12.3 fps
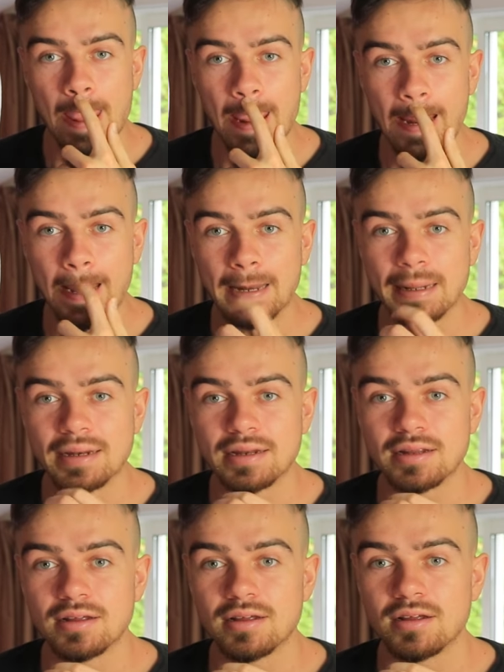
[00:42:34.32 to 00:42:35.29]
And
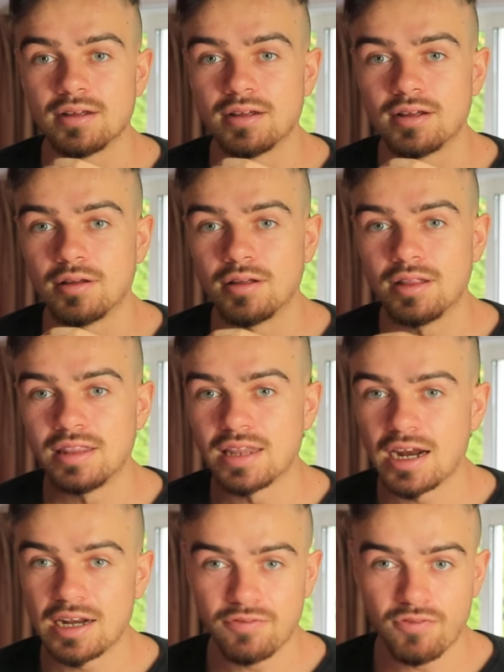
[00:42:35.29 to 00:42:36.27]

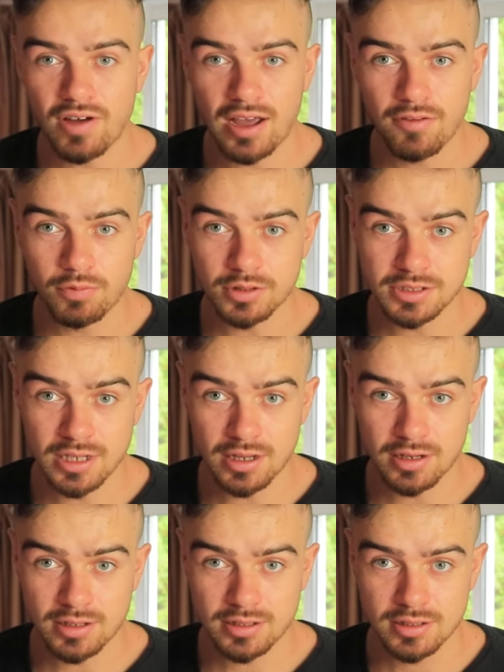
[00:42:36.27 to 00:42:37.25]

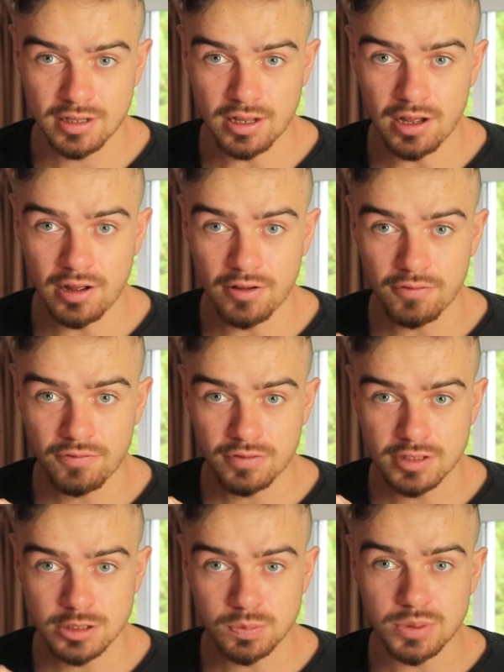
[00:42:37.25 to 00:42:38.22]
95%
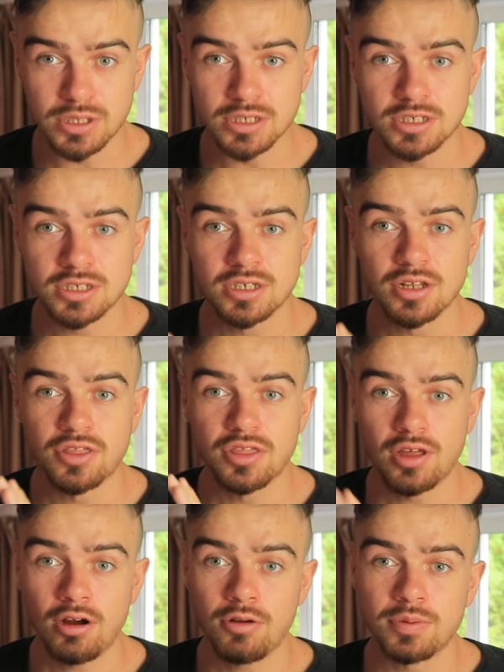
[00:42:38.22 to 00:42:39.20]
of speech
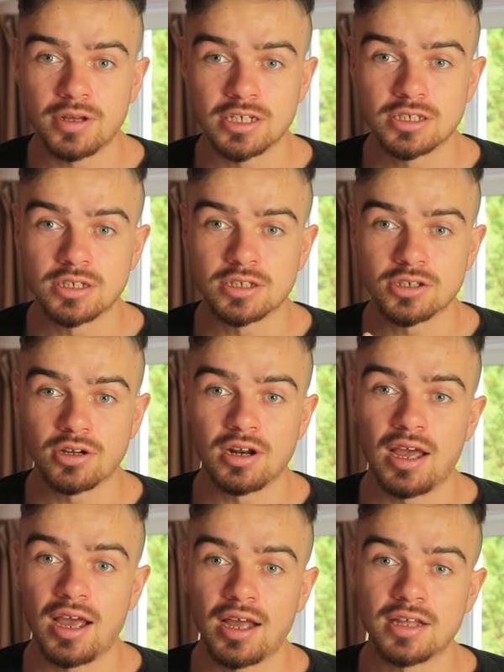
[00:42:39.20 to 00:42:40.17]
therapists is going
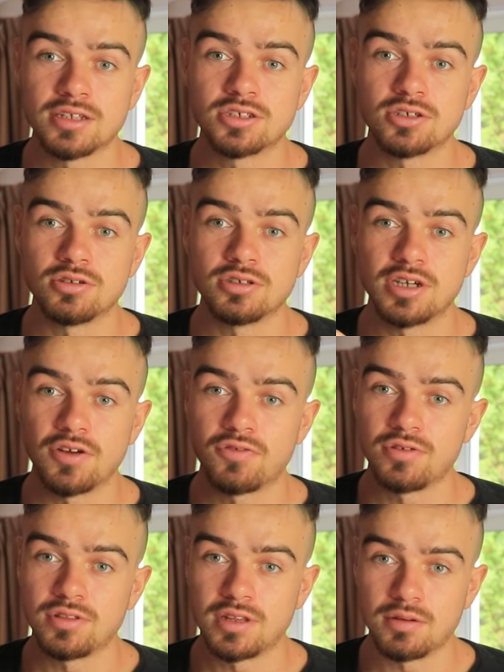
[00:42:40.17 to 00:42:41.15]
to answer
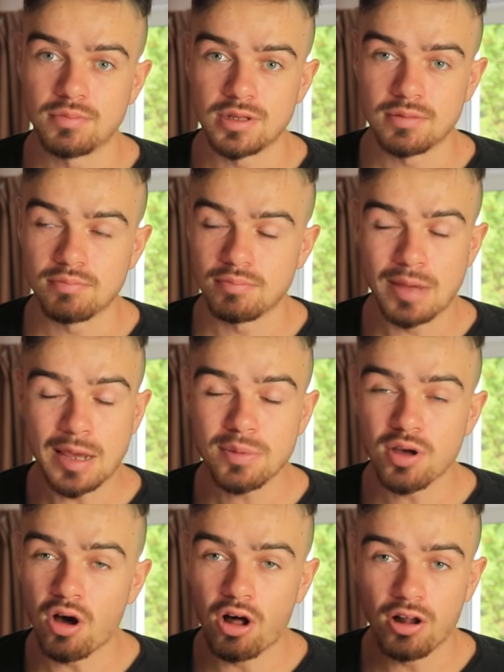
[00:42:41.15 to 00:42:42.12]
different than me.
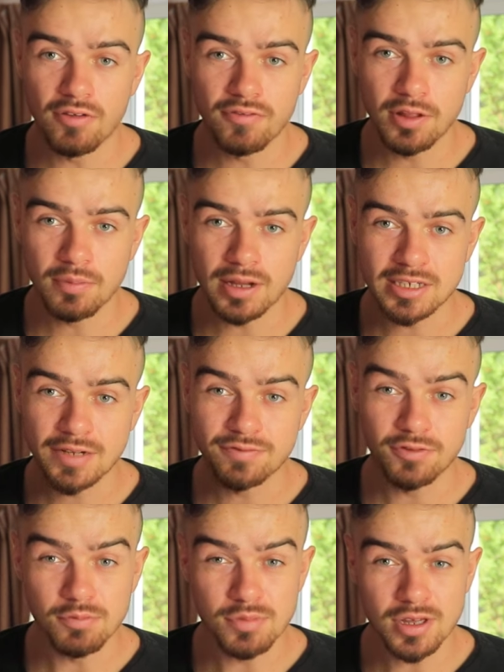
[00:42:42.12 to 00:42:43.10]
Maybe all of them, except
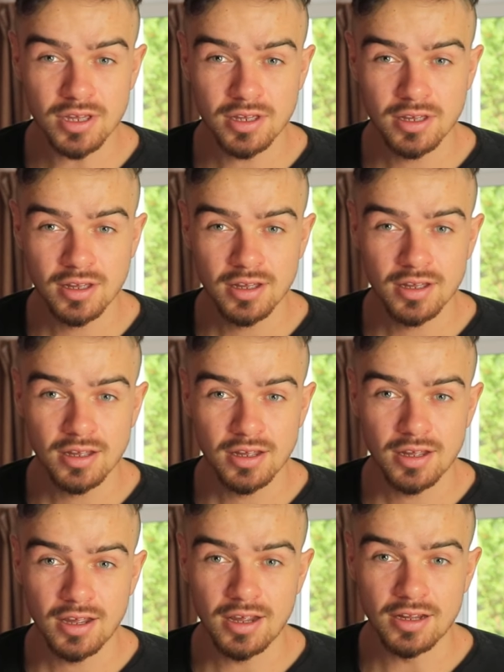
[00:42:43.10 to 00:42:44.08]
for me
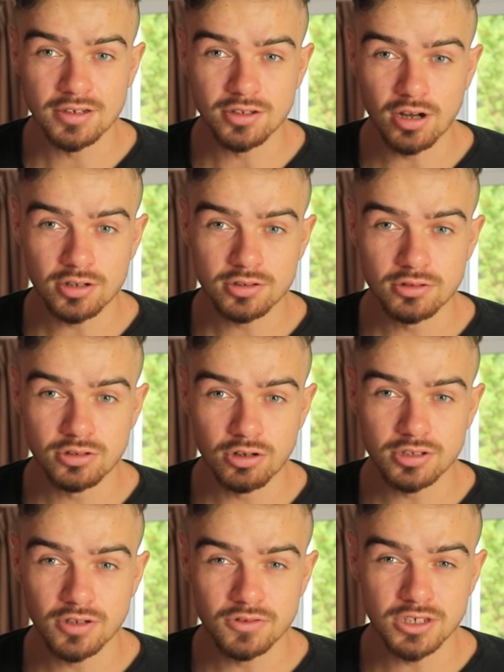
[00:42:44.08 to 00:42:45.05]
and Dr.
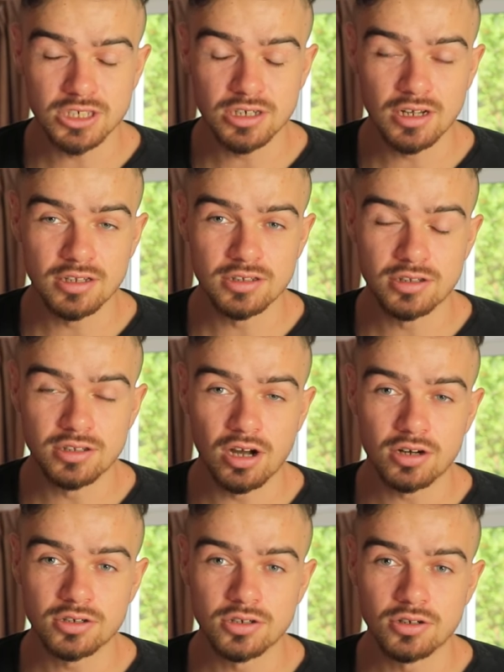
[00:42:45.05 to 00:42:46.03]
Joseph Sh- and
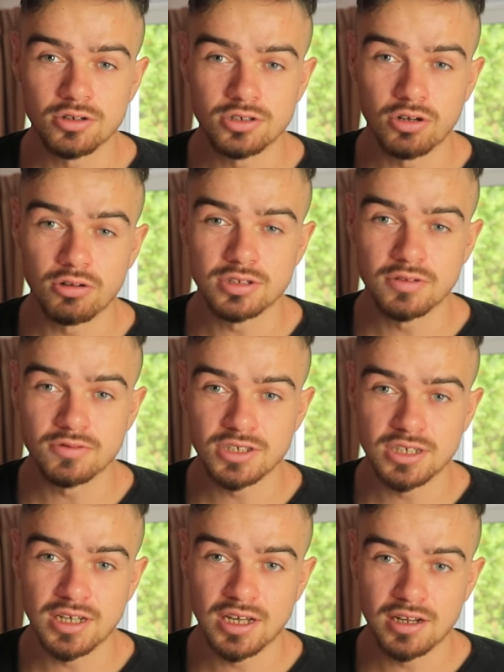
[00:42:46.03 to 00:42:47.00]
Dr. Joseph
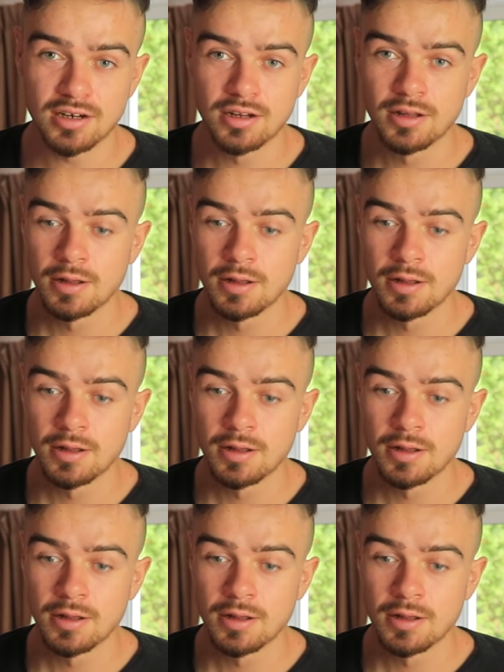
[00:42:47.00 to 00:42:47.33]
Sheehan.